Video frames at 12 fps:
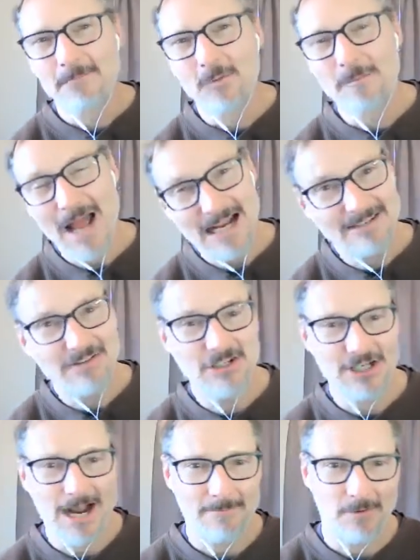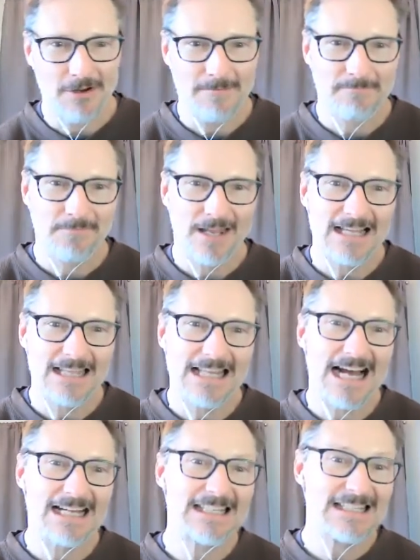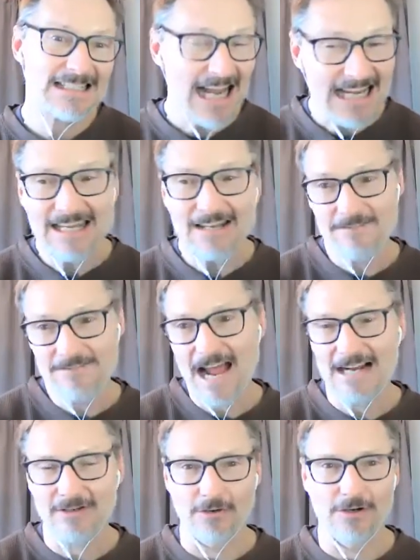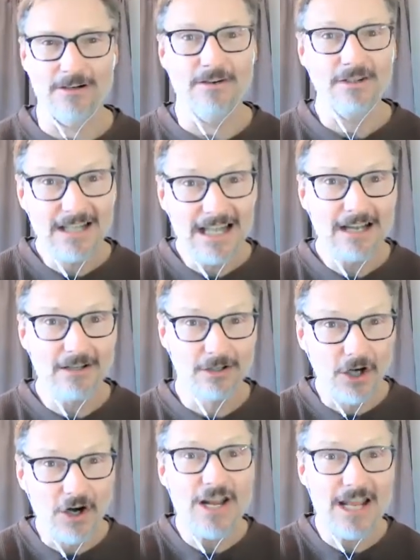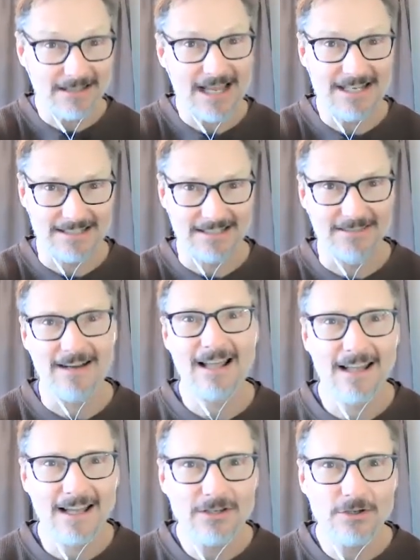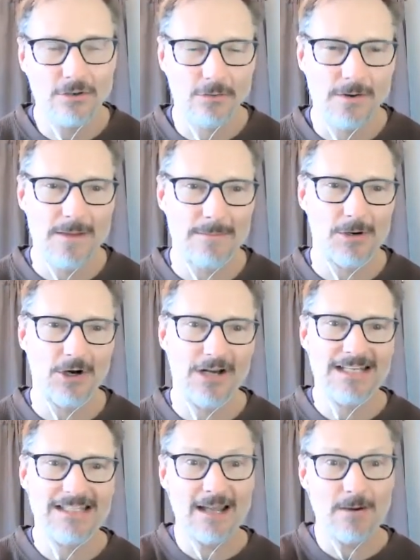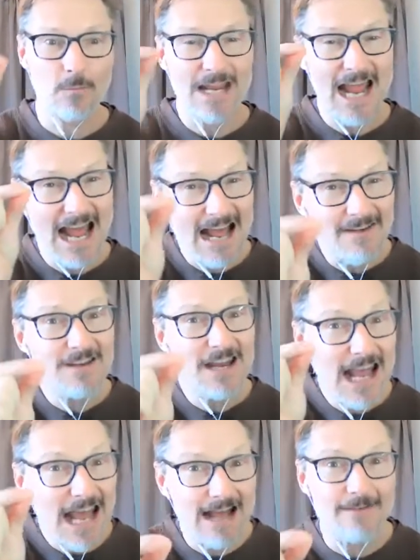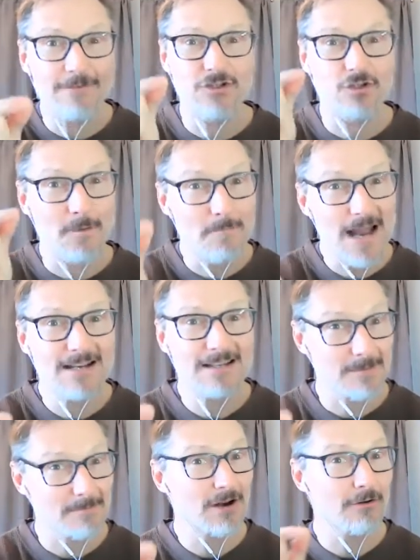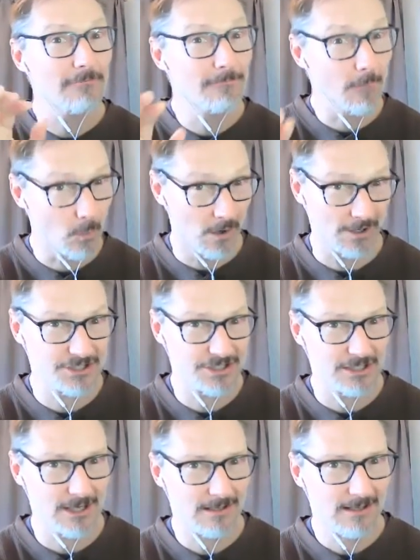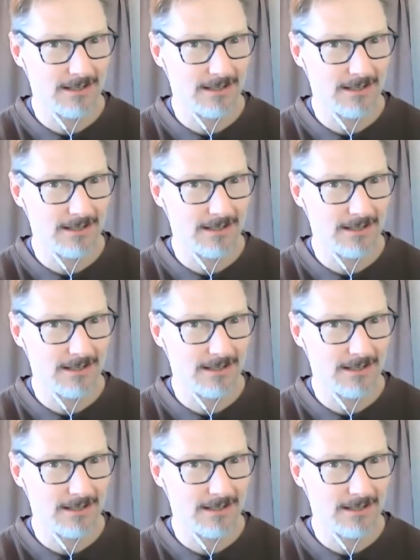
Well, back to the shot put. A second factor or learning lesson that I'd like you to remember is that we have to have a tremendous amount of force